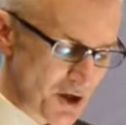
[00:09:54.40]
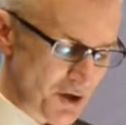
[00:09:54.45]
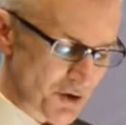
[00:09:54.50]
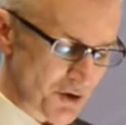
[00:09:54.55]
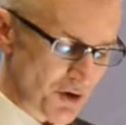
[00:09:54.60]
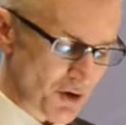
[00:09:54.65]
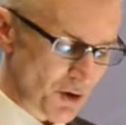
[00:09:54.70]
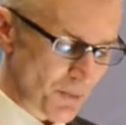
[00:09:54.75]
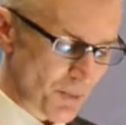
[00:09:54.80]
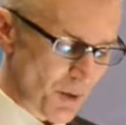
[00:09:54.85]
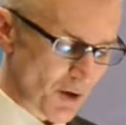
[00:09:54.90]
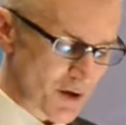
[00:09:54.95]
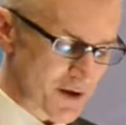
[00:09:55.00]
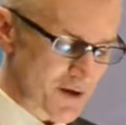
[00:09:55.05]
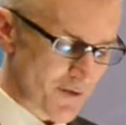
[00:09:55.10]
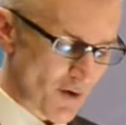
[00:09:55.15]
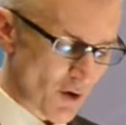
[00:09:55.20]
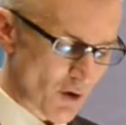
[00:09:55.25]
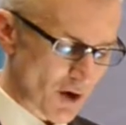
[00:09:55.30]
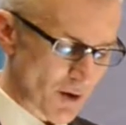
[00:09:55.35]
to Europol's
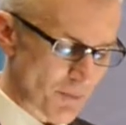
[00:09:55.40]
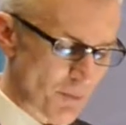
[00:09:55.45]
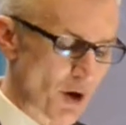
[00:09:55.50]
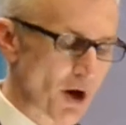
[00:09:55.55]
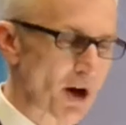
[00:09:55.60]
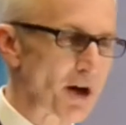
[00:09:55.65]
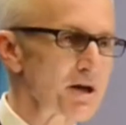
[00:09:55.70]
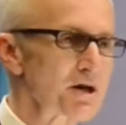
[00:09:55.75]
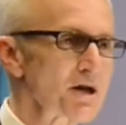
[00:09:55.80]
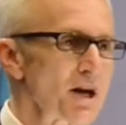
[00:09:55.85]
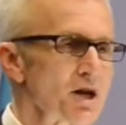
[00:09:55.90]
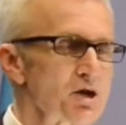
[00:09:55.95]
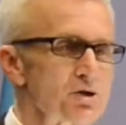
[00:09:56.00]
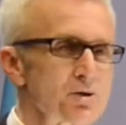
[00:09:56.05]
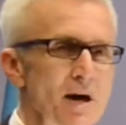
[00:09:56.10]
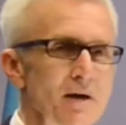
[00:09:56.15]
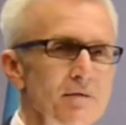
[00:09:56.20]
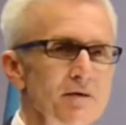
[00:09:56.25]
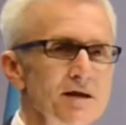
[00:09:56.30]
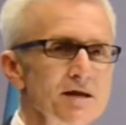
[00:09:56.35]
Focal Point
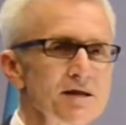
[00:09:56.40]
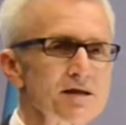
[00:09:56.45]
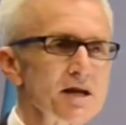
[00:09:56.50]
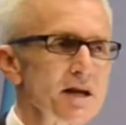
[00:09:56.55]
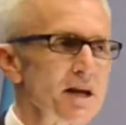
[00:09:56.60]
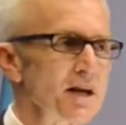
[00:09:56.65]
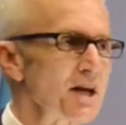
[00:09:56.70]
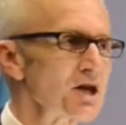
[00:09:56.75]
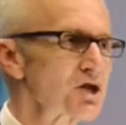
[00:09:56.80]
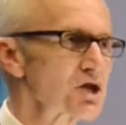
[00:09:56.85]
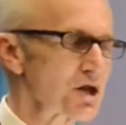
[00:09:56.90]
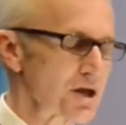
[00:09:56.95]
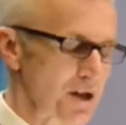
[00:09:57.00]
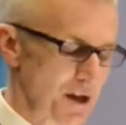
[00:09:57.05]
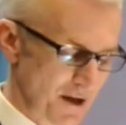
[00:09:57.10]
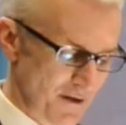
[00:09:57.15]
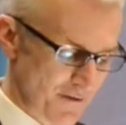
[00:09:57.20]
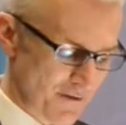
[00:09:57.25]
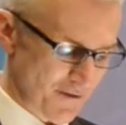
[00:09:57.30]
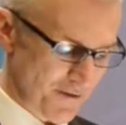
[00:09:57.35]
Travelers
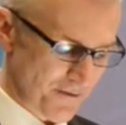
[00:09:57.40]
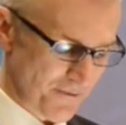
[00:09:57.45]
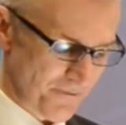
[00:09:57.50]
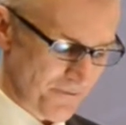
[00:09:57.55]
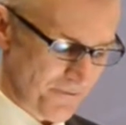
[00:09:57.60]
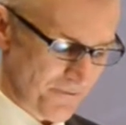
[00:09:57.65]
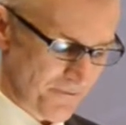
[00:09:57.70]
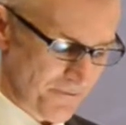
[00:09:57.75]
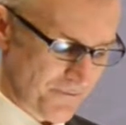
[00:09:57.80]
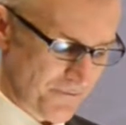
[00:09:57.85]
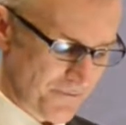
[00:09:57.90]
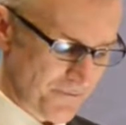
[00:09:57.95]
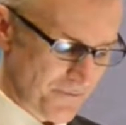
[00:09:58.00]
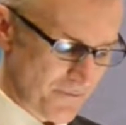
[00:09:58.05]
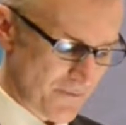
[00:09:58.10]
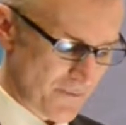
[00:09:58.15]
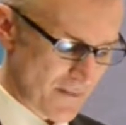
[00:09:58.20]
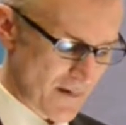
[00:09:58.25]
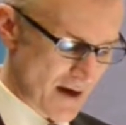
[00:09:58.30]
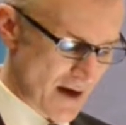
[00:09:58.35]
Initiative.
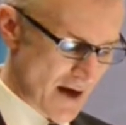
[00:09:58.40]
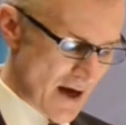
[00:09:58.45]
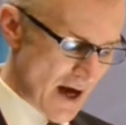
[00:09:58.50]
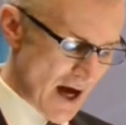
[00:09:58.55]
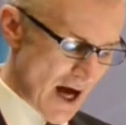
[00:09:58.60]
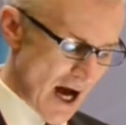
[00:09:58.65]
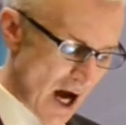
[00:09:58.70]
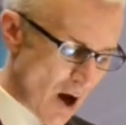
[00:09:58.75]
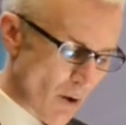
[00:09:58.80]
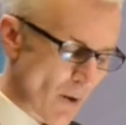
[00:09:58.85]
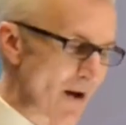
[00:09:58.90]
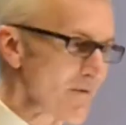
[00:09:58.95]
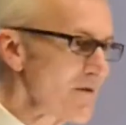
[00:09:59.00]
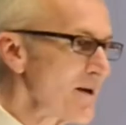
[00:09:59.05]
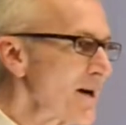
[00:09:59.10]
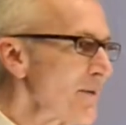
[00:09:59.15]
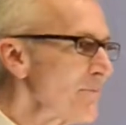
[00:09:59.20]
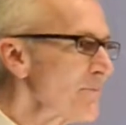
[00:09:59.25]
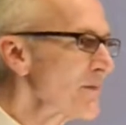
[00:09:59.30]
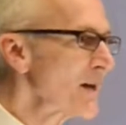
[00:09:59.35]

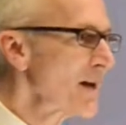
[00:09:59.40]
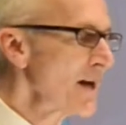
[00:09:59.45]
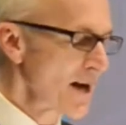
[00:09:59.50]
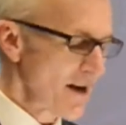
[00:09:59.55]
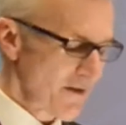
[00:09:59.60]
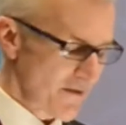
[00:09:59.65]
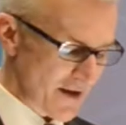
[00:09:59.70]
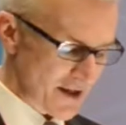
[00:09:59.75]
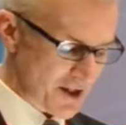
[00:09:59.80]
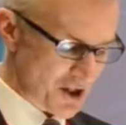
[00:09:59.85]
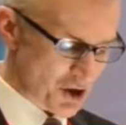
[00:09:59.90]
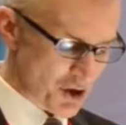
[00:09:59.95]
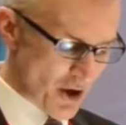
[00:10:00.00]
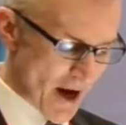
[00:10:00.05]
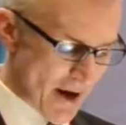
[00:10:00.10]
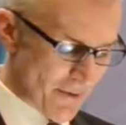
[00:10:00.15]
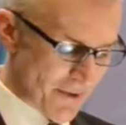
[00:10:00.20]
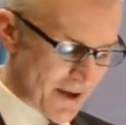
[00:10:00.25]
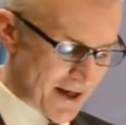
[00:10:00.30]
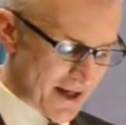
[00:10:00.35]
However, this
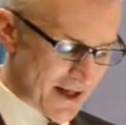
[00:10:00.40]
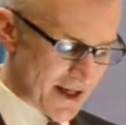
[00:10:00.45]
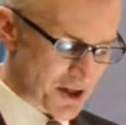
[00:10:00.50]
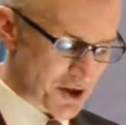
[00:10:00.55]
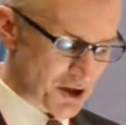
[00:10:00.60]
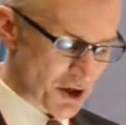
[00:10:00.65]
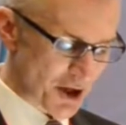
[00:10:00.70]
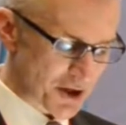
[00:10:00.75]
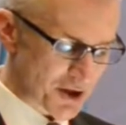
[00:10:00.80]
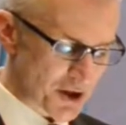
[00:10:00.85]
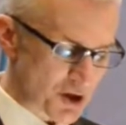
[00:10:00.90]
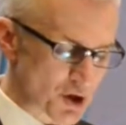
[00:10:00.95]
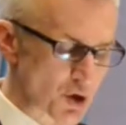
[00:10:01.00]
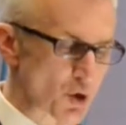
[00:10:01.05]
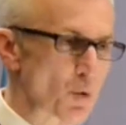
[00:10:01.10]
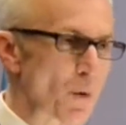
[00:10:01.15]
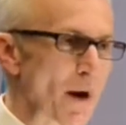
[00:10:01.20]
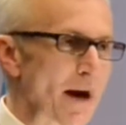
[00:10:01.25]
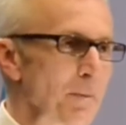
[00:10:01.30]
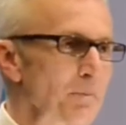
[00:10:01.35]
sharing is not
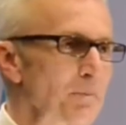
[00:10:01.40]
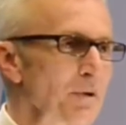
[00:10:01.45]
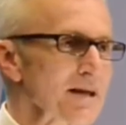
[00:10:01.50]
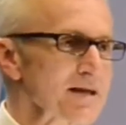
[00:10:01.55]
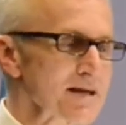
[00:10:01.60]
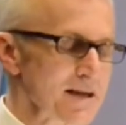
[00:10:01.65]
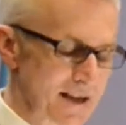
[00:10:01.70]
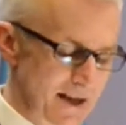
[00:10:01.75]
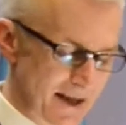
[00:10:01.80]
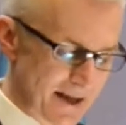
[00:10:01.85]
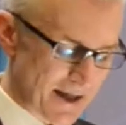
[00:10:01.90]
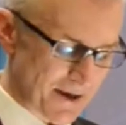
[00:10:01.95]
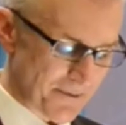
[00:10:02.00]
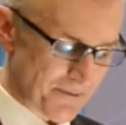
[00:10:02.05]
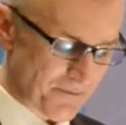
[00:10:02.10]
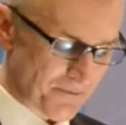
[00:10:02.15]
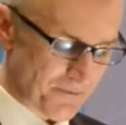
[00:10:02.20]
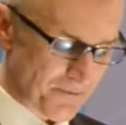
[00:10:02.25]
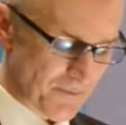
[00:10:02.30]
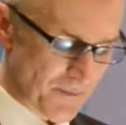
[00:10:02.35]
two-way presently.
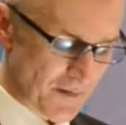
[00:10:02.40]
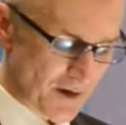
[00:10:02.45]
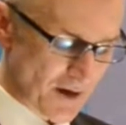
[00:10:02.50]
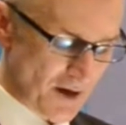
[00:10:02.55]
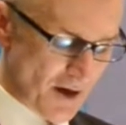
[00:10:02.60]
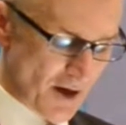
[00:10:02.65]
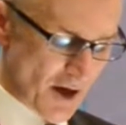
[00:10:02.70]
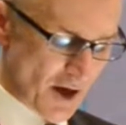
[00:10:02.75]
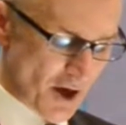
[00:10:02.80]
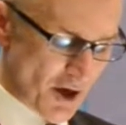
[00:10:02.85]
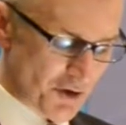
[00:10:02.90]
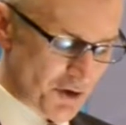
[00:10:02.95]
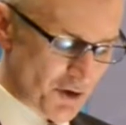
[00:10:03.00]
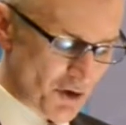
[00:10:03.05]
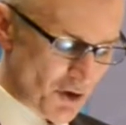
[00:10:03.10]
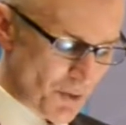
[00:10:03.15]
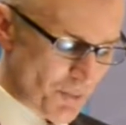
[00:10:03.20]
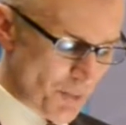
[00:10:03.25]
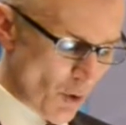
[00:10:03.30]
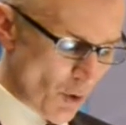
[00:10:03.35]

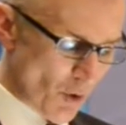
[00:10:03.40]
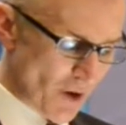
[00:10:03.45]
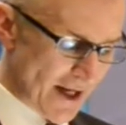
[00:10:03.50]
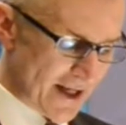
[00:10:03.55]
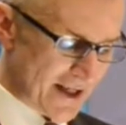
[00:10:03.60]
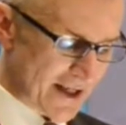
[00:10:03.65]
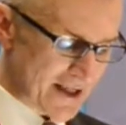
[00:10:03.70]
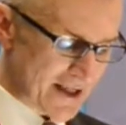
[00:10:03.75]
Europol and